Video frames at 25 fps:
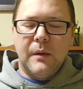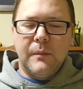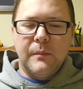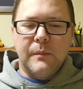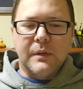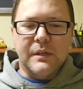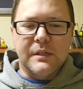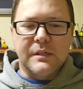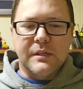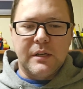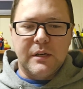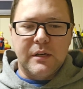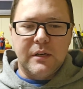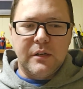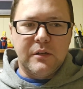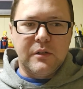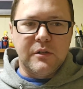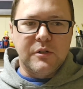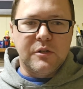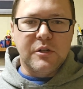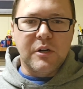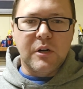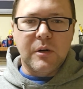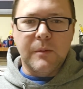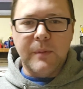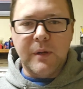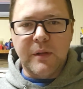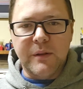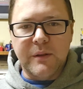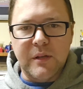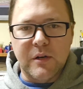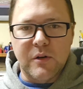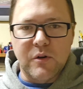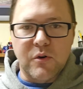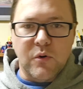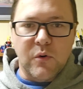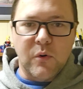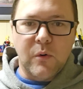I'm excited to share about
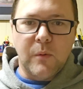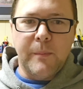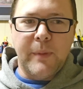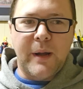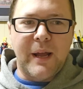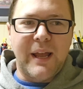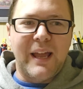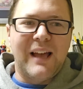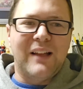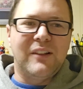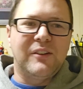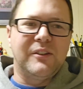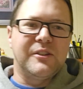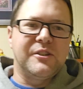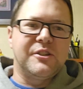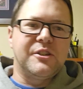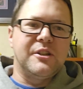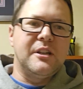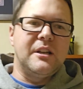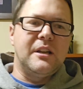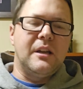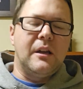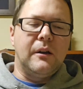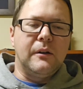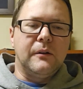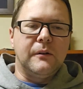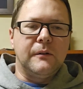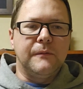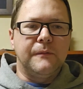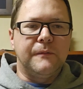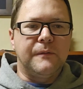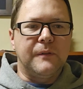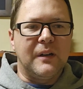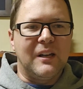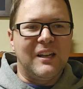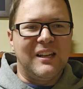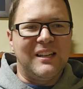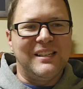the neurobiology
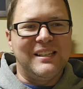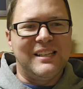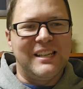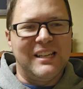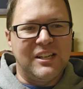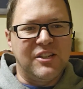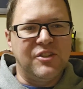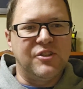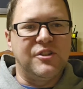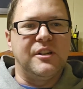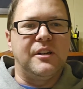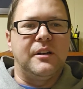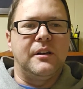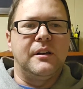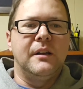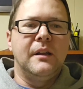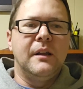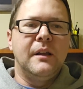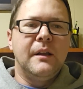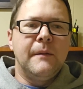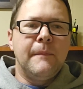of addiction.